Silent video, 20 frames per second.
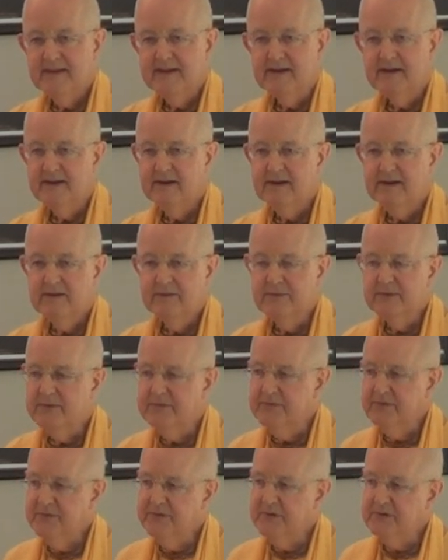uh,
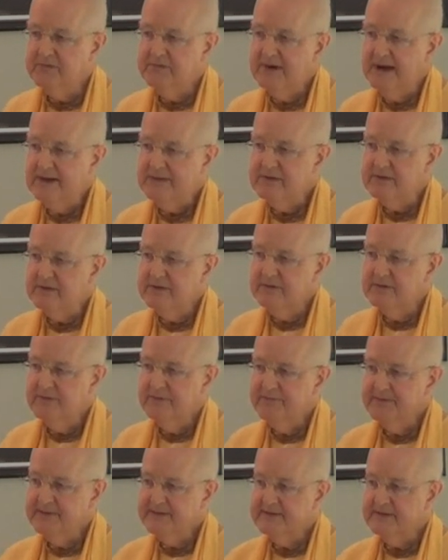if you'd rather
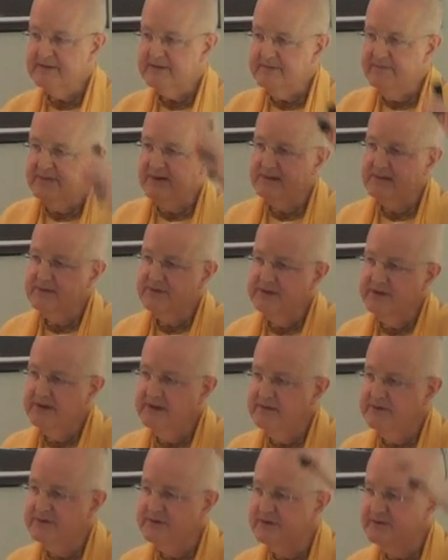just
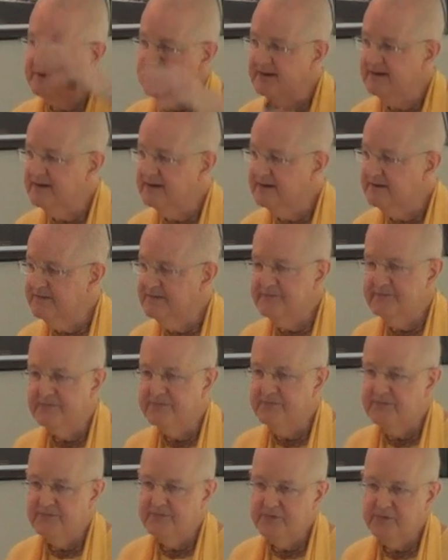volunteer and share
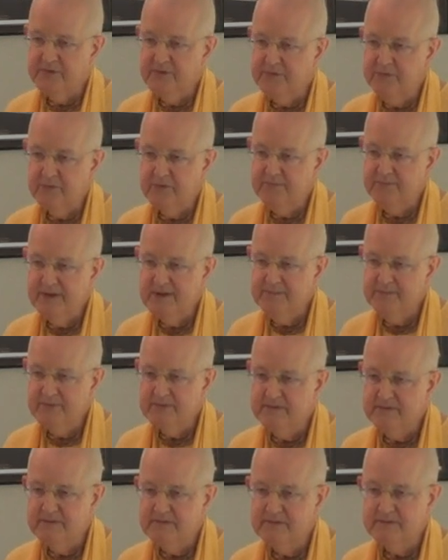three or four
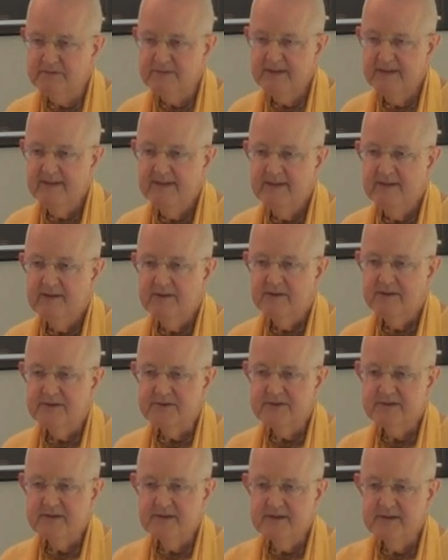people,
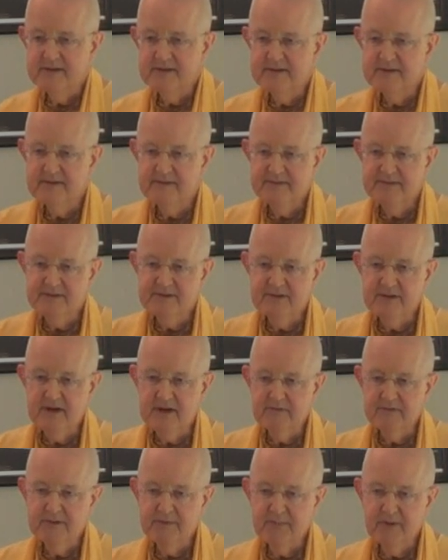or sit and
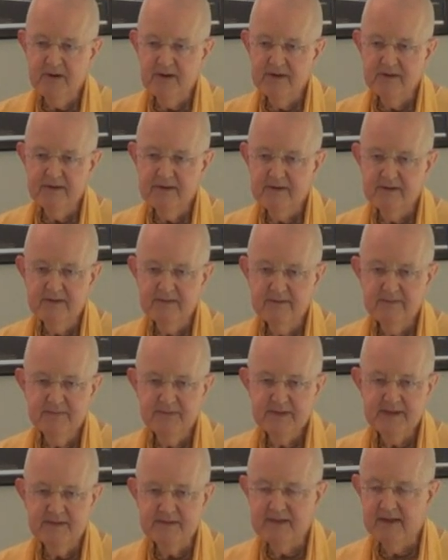share with a partner,
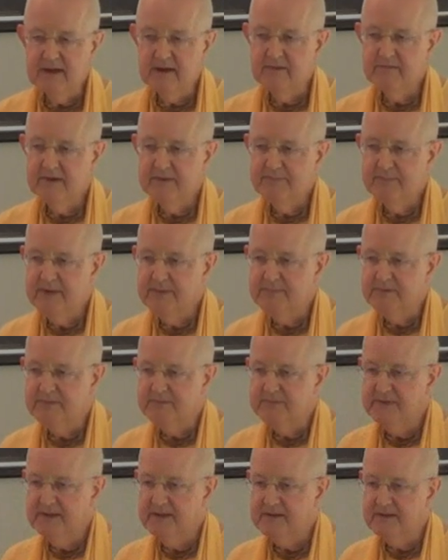because I don't want people
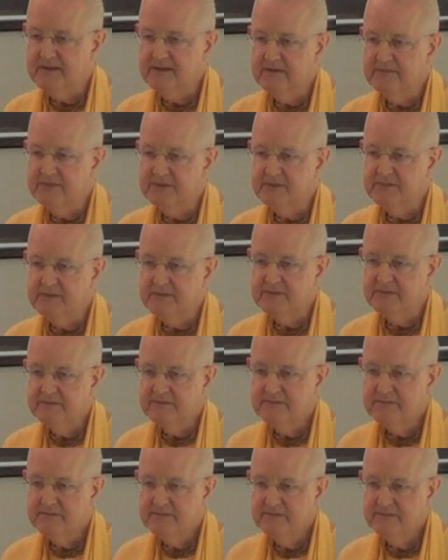to be uncomfortable
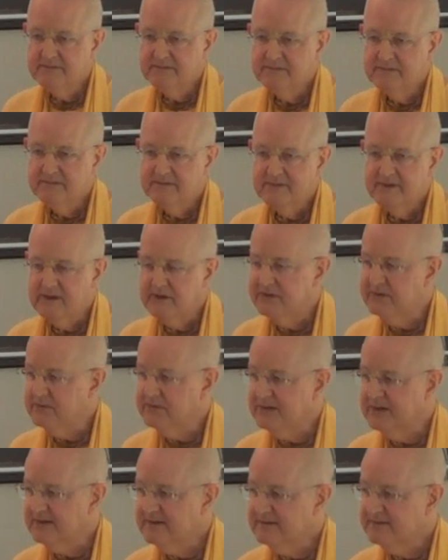either
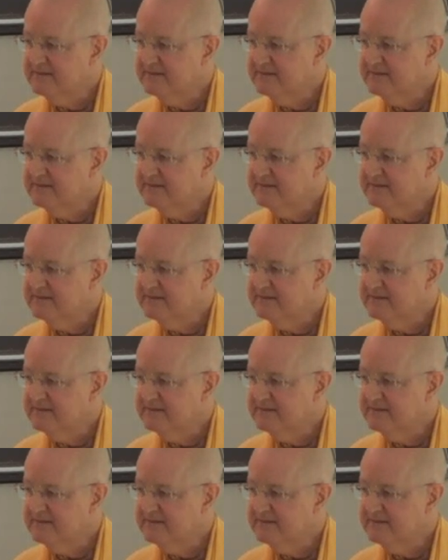way.